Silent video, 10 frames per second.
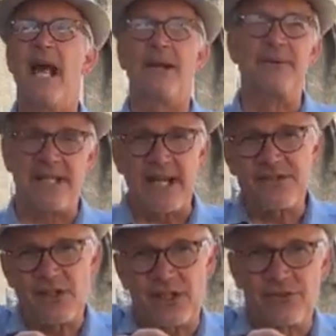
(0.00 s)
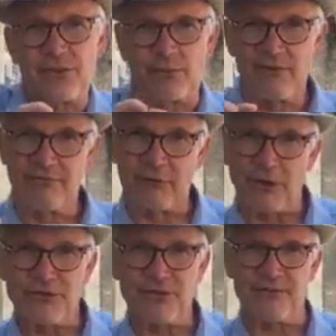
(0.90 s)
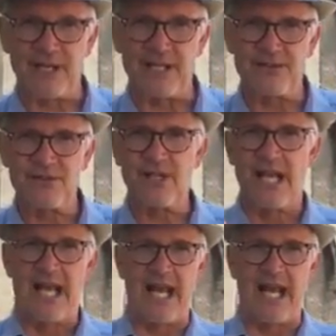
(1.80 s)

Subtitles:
Henry VIII is going to do the reverse of this